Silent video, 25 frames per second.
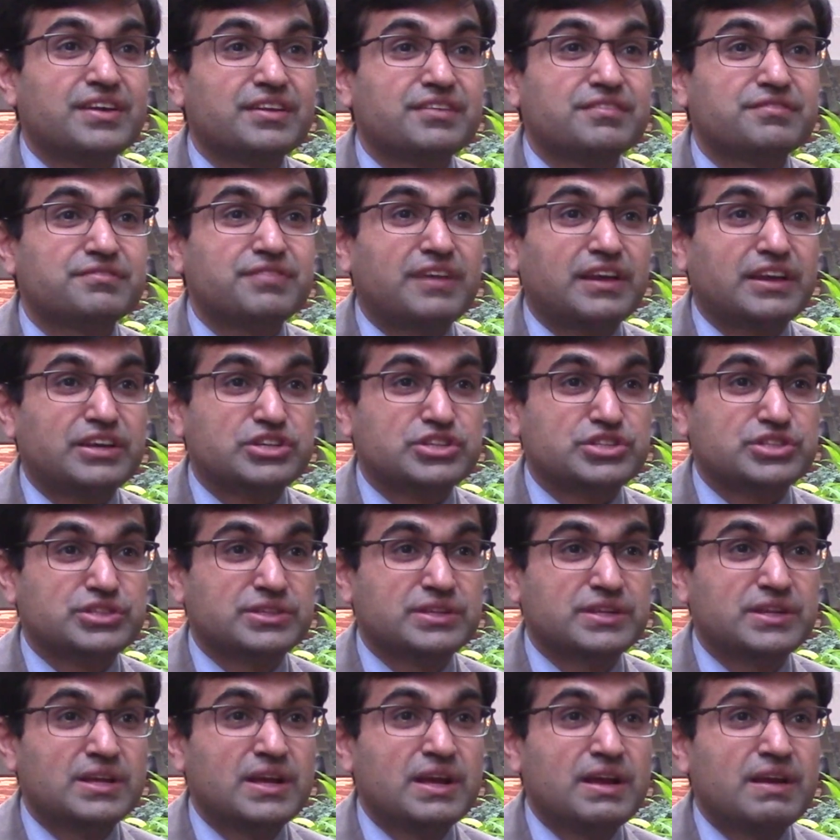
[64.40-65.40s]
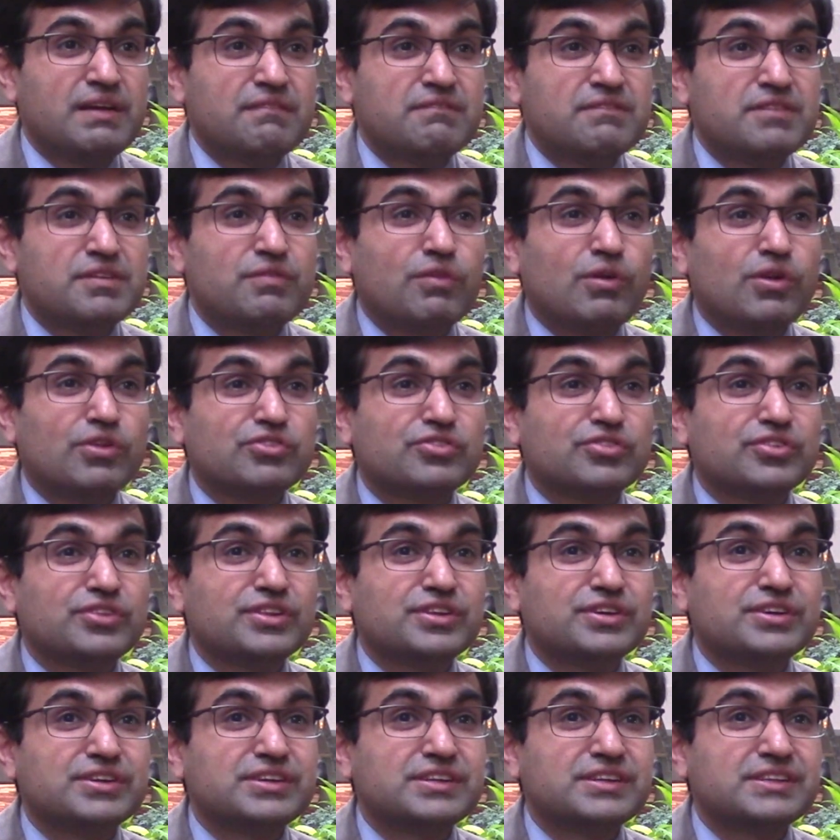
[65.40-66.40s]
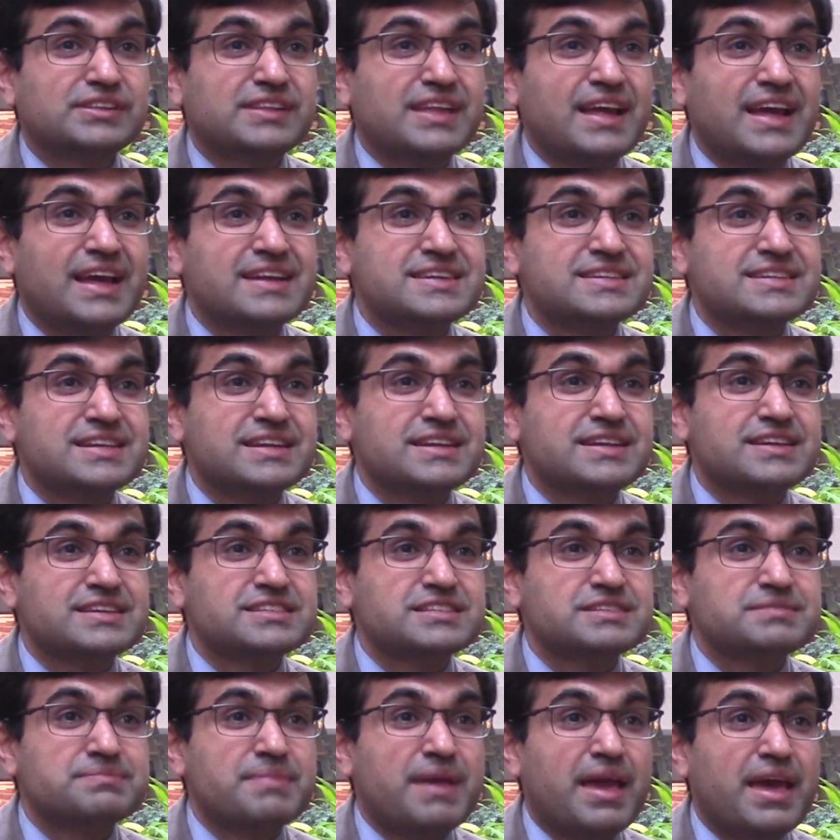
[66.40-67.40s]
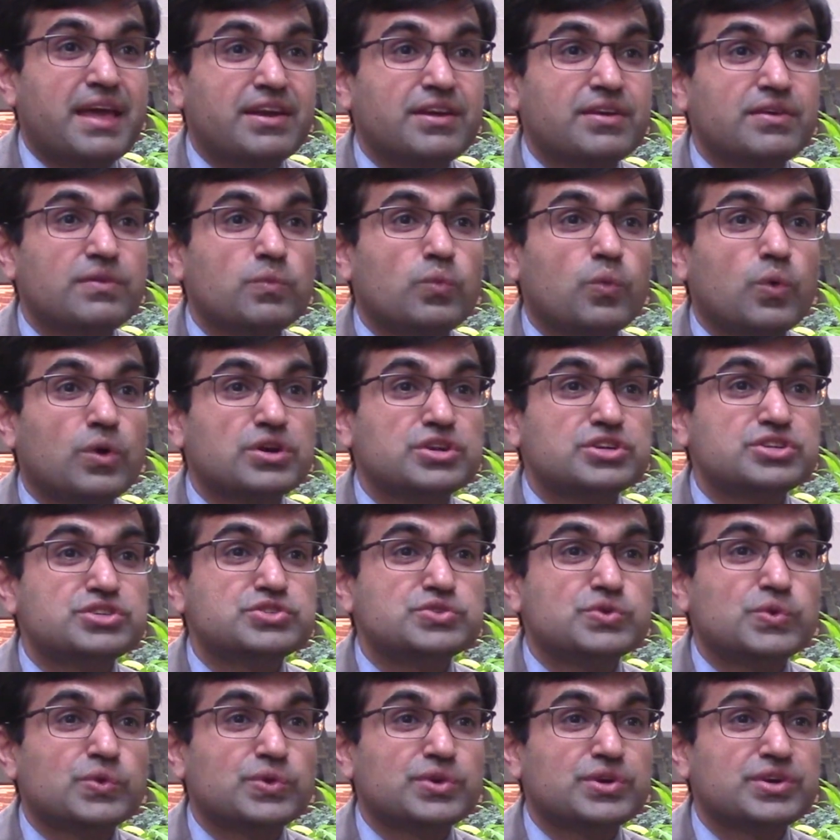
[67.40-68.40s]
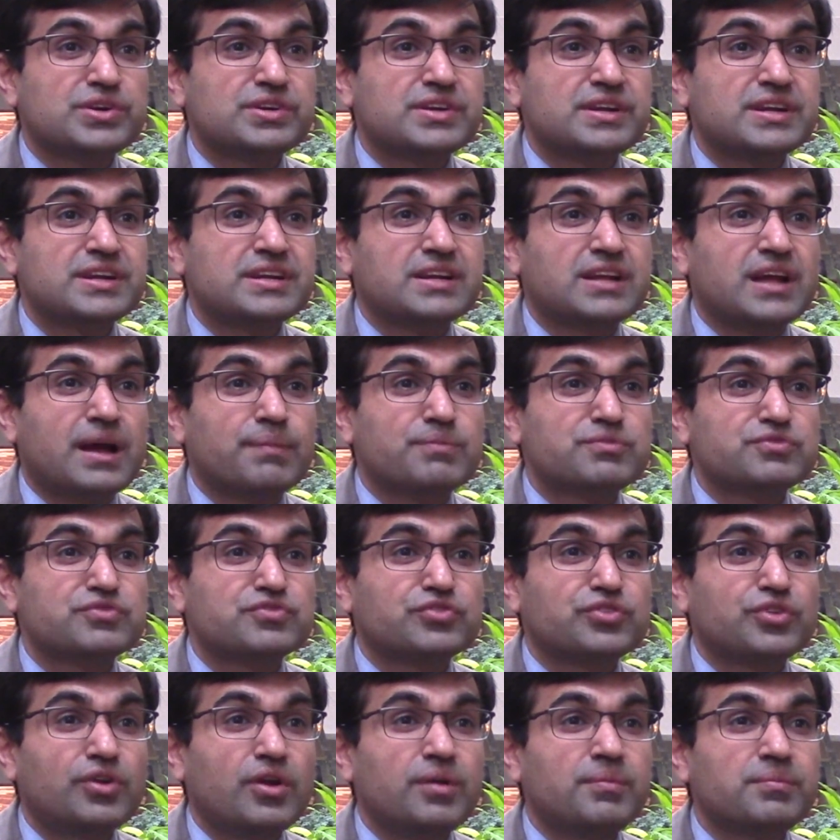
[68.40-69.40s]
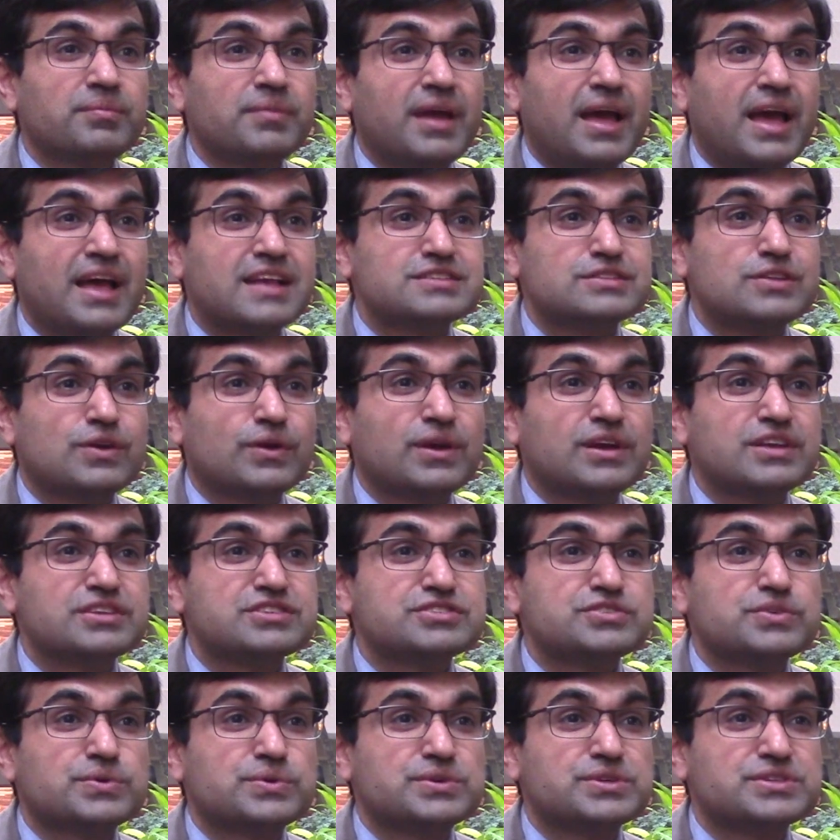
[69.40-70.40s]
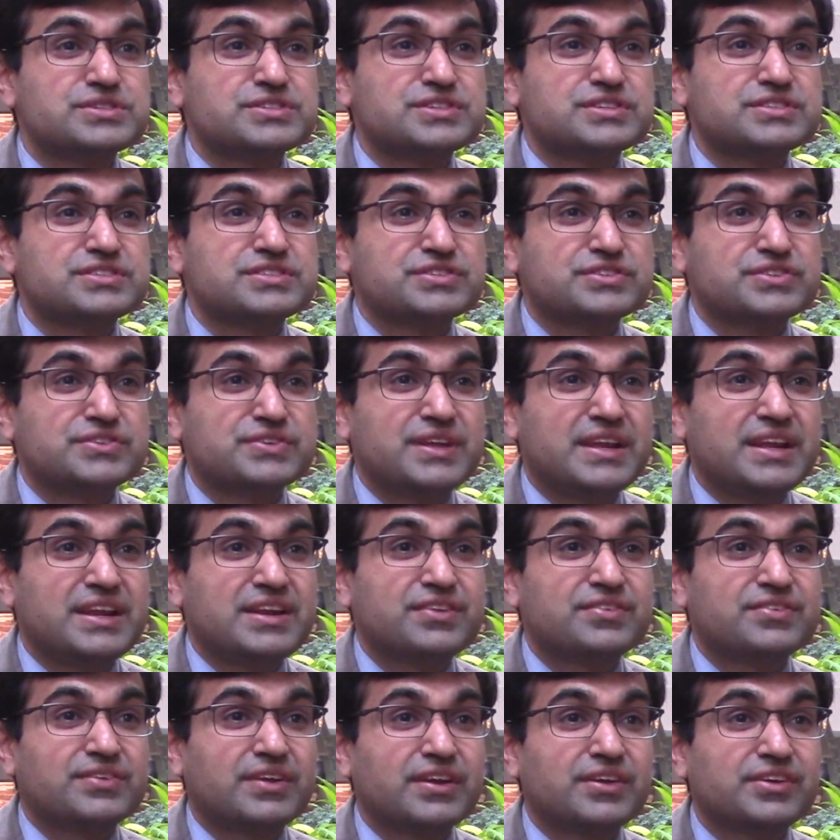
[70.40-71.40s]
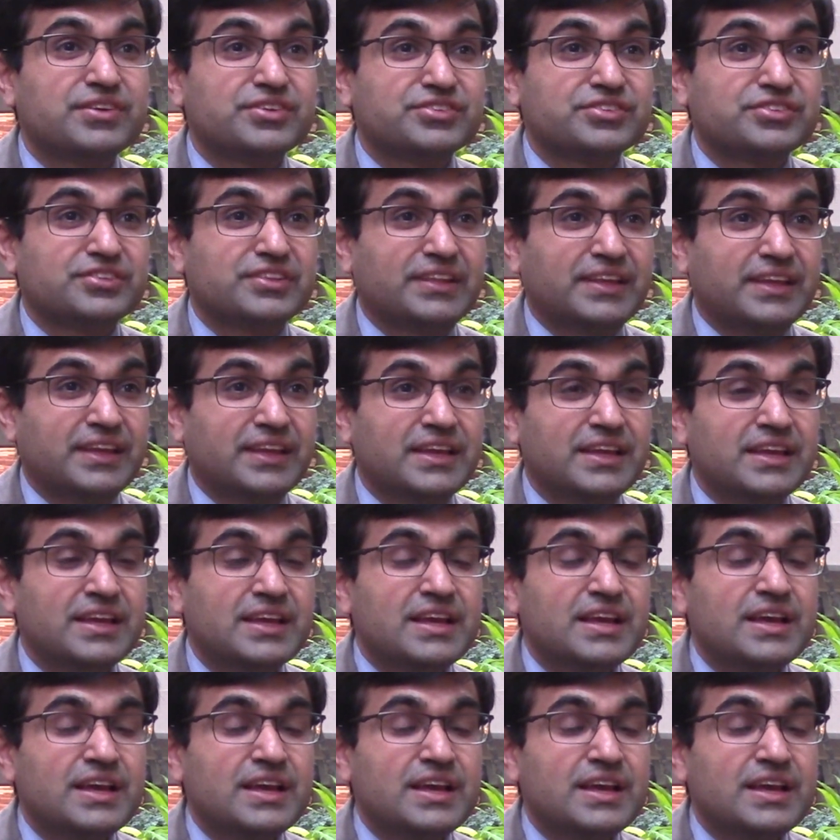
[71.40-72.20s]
infection. We've also learned that it doesn't matter what donor it comes from as long as donors are screened rigorously.